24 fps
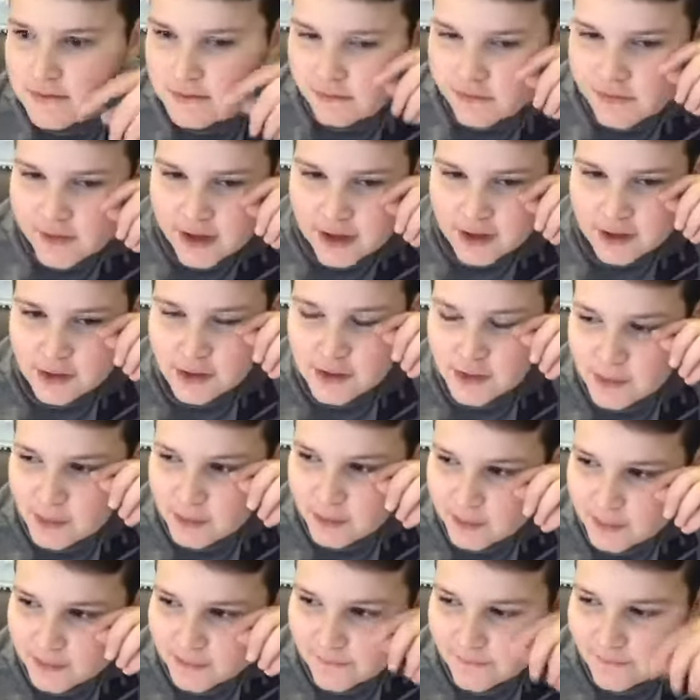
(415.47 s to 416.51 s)
Thank
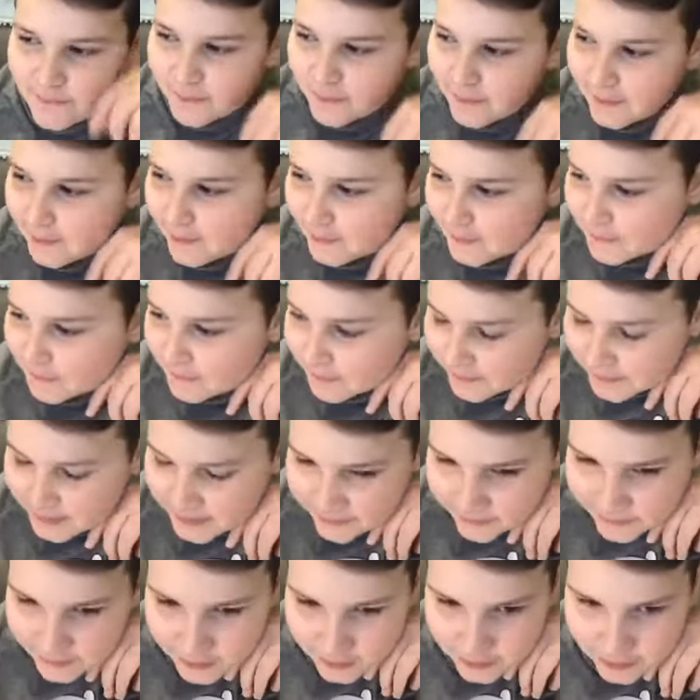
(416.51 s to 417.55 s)
you for
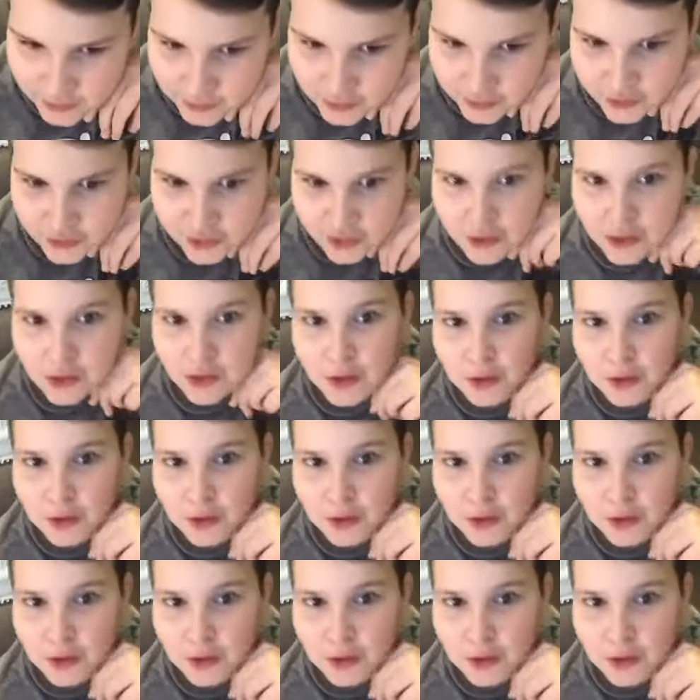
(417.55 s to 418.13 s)
giving us,